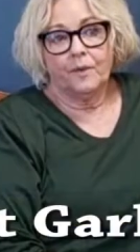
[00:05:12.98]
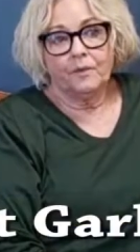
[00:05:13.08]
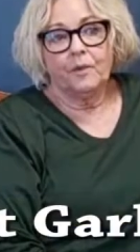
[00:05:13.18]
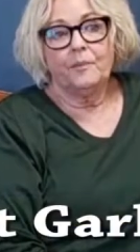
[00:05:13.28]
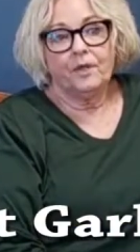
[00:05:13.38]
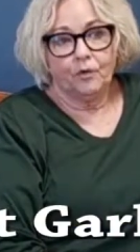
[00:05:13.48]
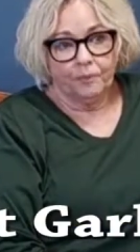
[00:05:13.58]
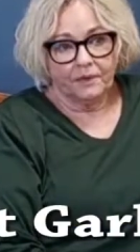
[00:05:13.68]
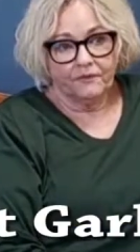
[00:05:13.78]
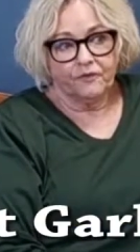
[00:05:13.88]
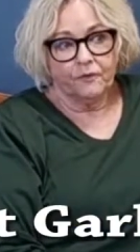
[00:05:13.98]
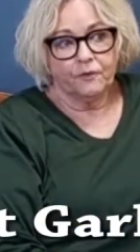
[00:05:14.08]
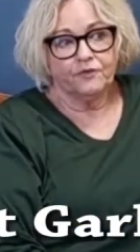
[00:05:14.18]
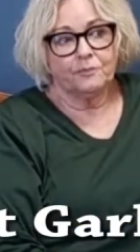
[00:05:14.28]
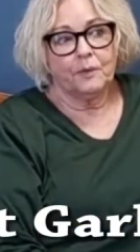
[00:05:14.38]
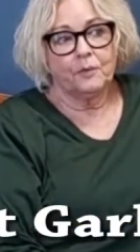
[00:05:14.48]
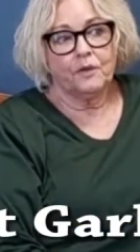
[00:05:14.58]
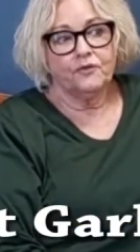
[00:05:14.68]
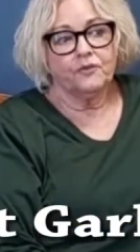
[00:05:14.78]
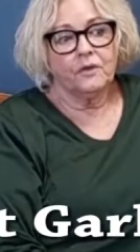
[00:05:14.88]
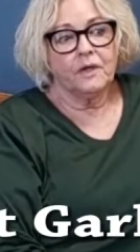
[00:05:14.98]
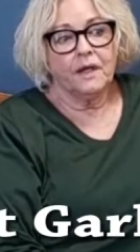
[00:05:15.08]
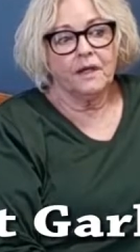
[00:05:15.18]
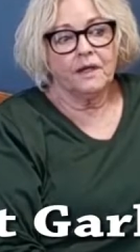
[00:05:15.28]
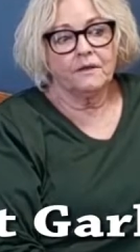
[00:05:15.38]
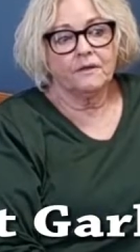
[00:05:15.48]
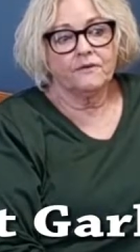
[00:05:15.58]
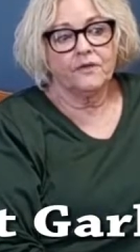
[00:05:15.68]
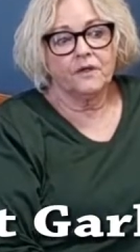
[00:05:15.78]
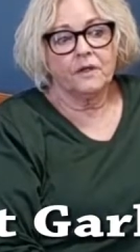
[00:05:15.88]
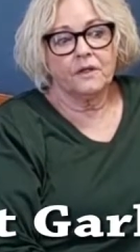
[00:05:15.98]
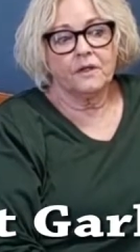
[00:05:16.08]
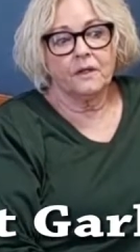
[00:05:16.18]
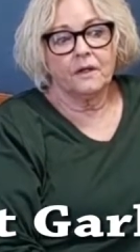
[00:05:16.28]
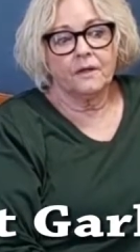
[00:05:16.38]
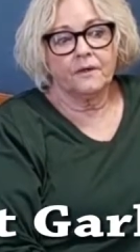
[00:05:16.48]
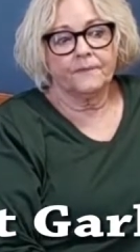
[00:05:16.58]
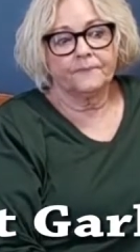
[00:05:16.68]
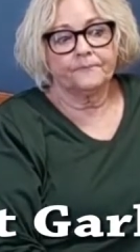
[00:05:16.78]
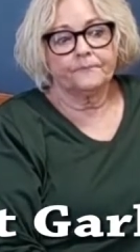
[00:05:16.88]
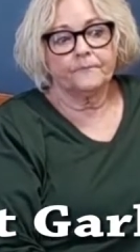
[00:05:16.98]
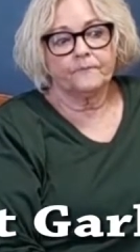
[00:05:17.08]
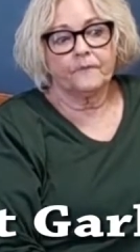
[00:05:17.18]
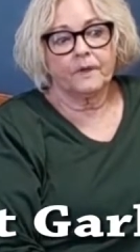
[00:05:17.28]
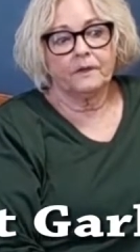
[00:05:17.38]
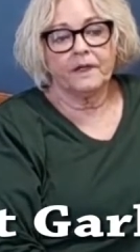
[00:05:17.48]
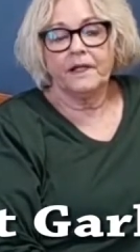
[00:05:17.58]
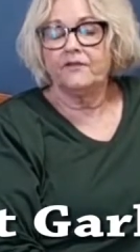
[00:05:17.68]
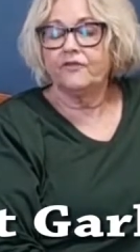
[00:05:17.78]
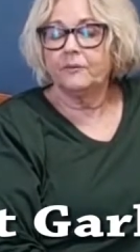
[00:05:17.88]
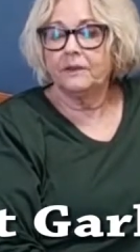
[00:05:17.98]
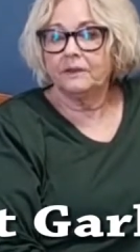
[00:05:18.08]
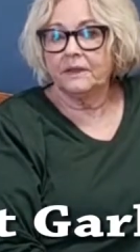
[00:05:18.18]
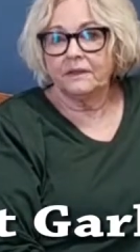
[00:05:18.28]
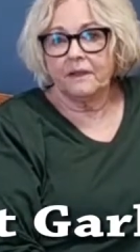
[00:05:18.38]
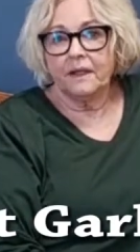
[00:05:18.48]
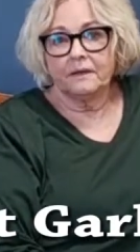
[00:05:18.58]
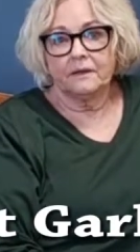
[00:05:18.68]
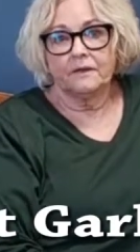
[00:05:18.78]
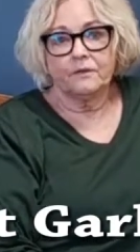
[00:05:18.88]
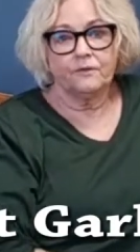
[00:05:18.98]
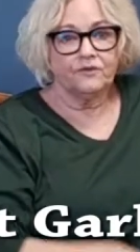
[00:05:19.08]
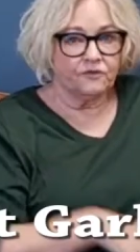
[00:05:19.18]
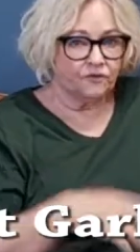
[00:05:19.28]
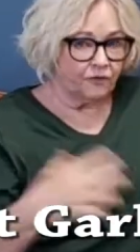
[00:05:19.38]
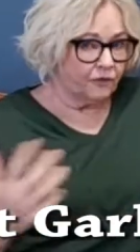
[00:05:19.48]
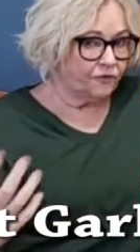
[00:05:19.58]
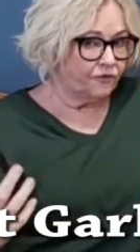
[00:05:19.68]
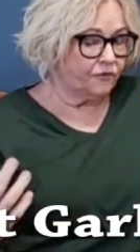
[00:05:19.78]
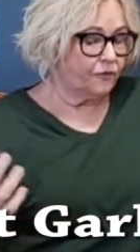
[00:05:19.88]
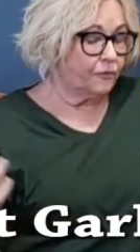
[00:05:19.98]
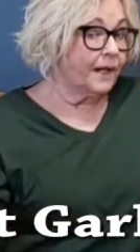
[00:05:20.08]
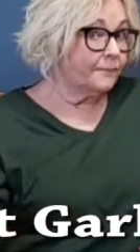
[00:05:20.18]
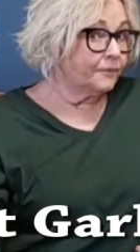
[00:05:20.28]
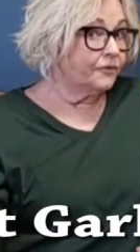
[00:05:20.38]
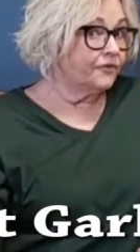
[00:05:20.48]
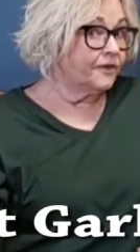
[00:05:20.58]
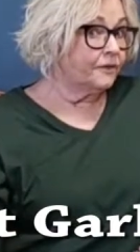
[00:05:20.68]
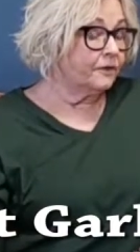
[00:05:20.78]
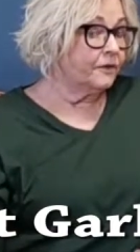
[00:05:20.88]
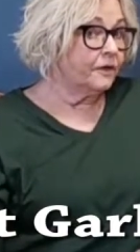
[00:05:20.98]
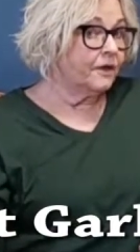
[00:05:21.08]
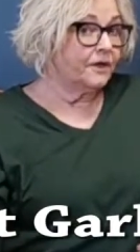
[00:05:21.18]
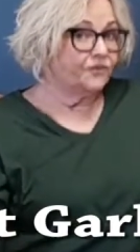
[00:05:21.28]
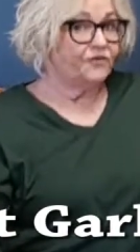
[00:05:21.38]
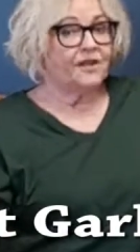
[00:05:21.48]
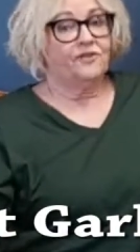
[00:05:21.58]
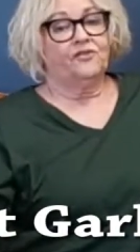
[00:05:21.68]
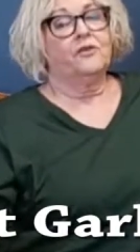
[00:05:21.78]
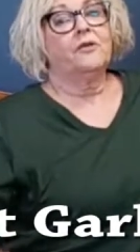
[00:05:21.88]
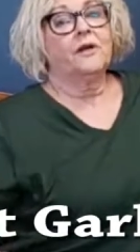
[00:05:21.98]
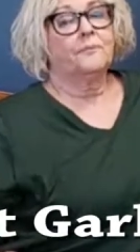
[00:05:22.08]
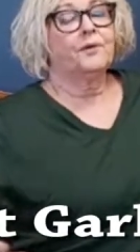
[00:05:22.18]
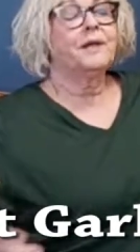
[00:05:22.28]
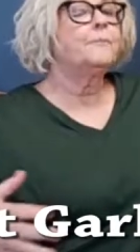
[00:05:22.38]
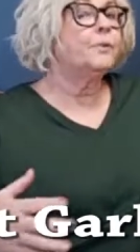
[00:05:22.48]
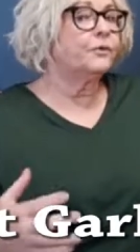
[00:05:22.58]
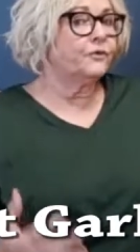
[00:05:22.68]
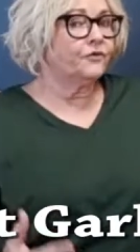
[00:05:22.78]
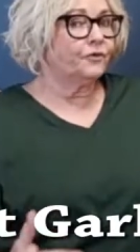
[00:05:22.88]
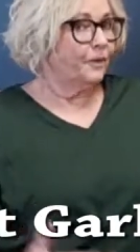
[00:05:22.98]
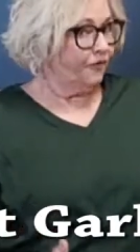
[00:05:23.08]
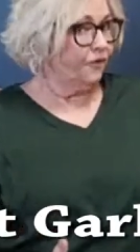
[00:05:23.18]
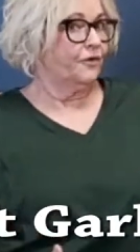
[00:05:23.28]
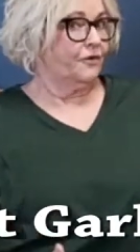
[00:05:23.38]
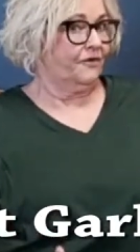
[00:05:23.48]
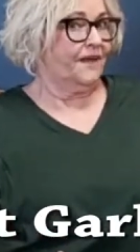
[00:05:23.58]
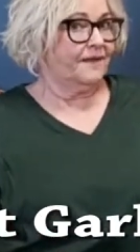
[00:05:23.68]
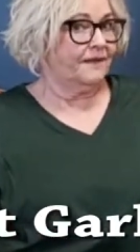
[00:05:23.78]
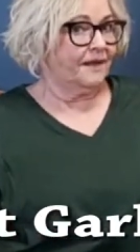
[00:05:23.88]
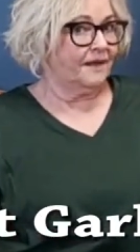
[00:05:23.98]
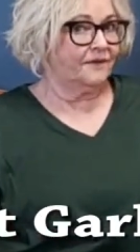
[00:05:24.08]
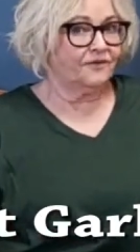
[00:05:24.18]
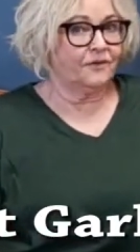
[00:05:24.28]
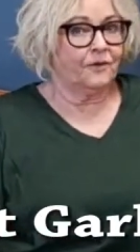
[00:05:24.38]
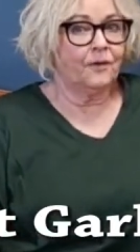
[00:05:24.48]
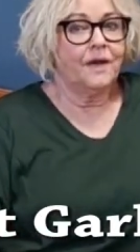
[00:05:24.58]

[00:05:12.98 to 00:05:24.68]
we will be open, of course, but we're also going to have the um, lady from Glen Helen who's in charge of the Raptor Center. Mm-hmm. She's actually going to bring birds with oh, her wow. that day. So